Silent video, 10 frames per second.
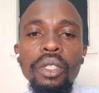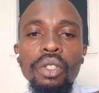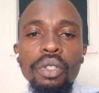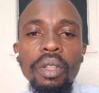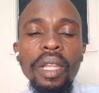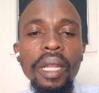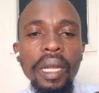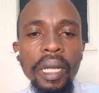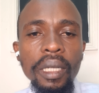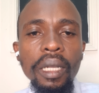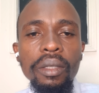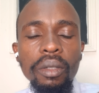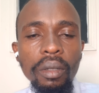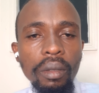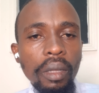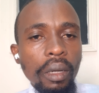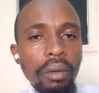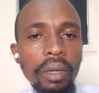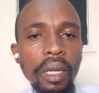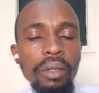so the directors or the
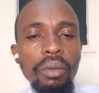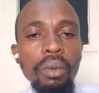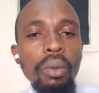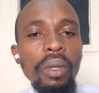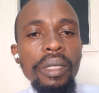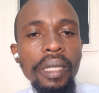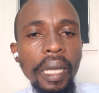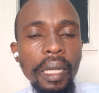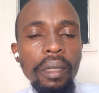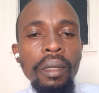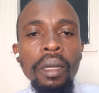owners will sign